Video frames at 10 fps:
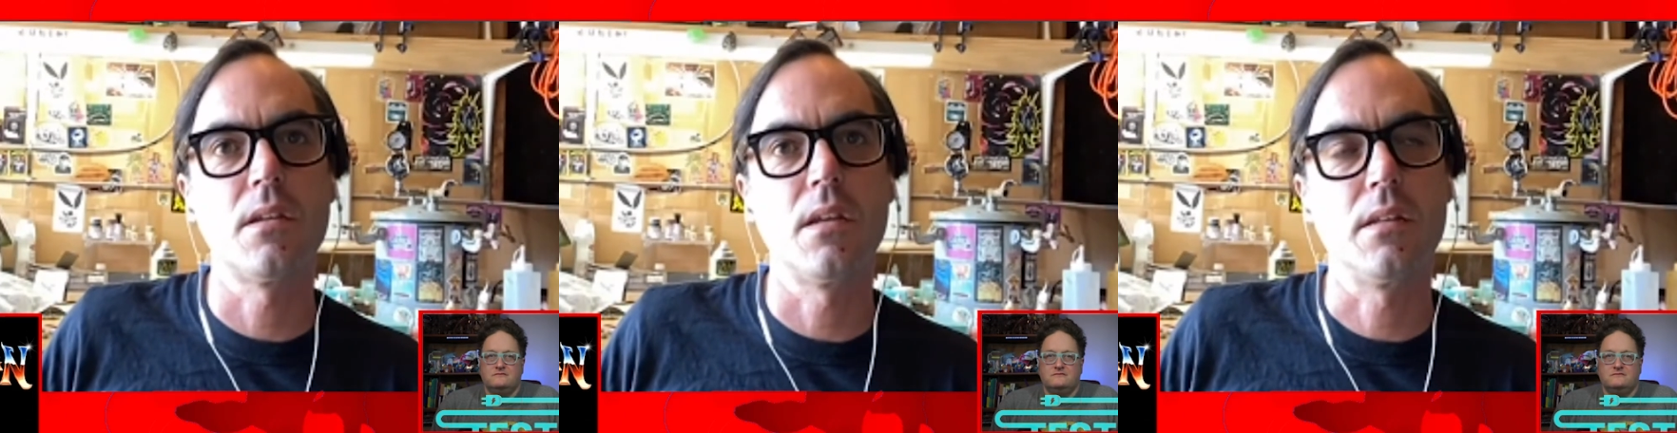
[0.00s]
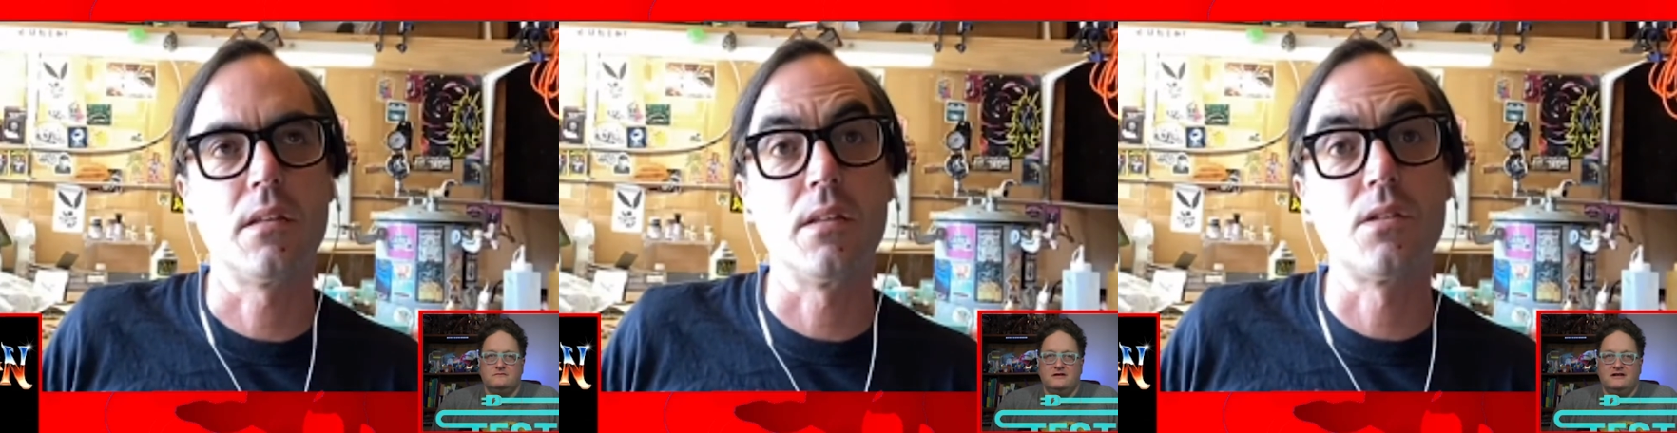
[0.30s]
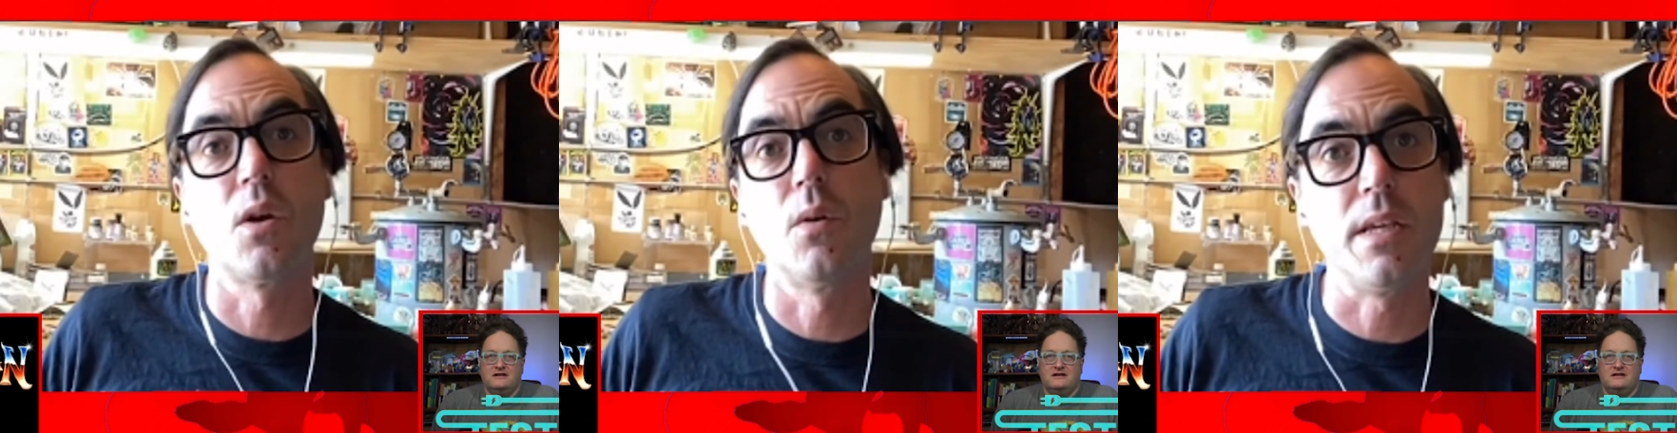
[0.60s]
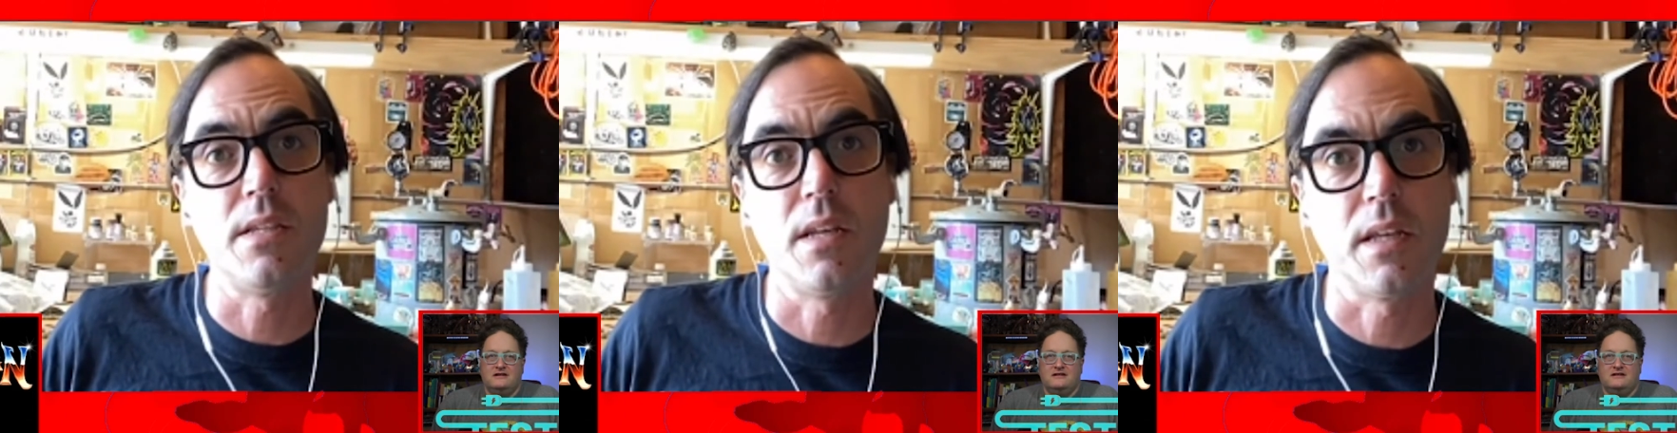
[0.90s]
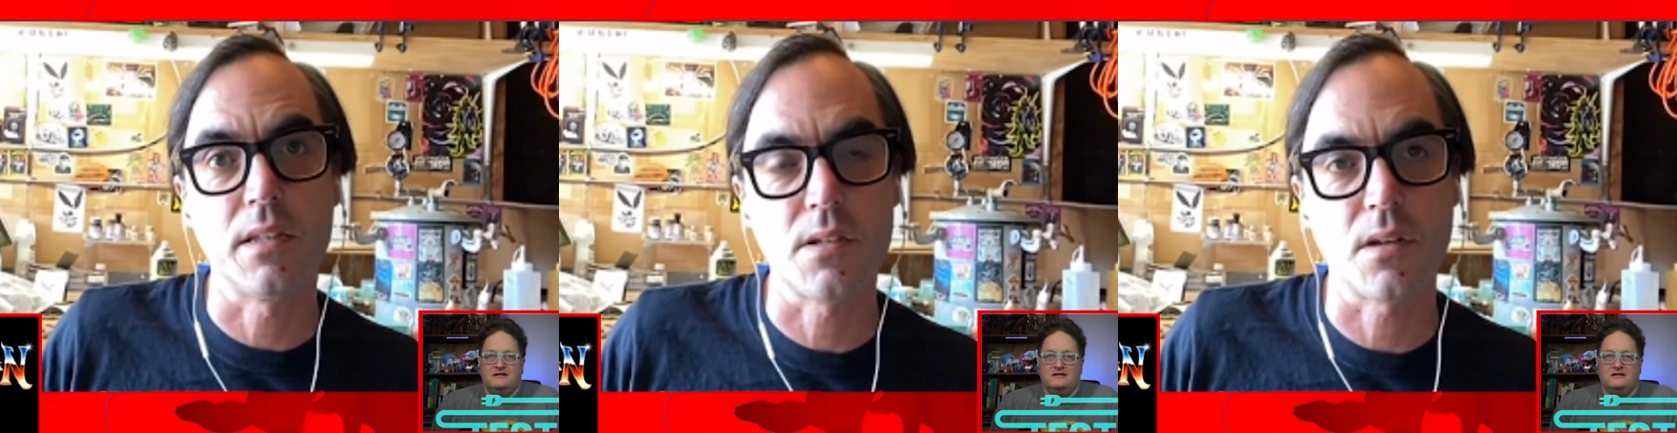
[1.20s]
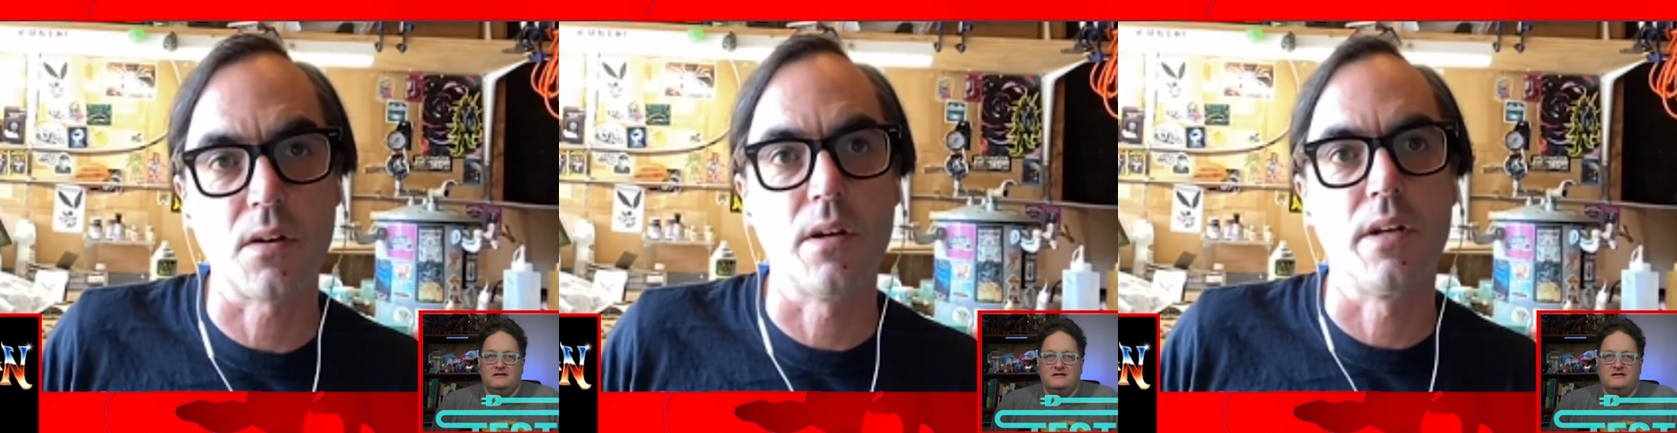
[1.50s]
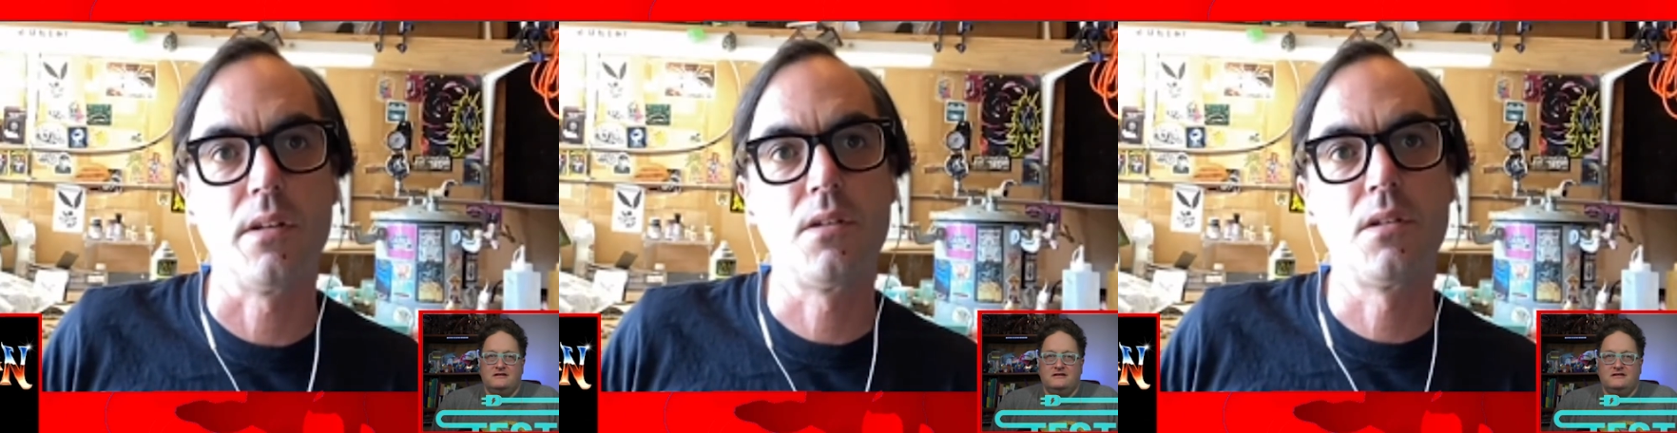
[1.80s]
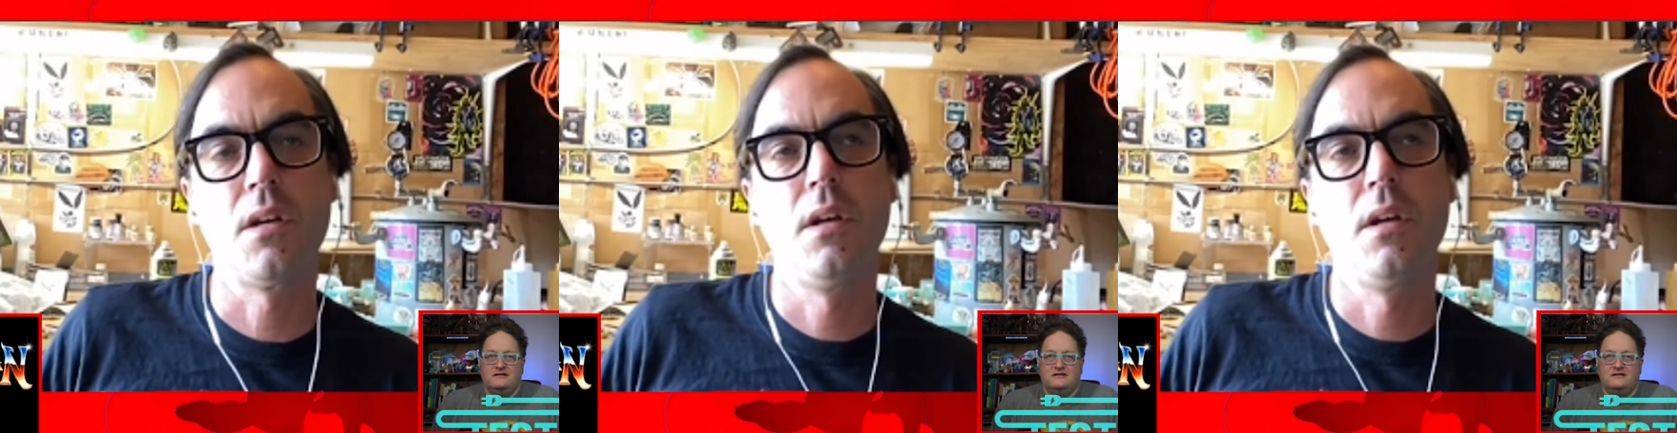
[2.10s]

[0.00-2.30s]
Speaker 1: it, it's so easy to get discouraged.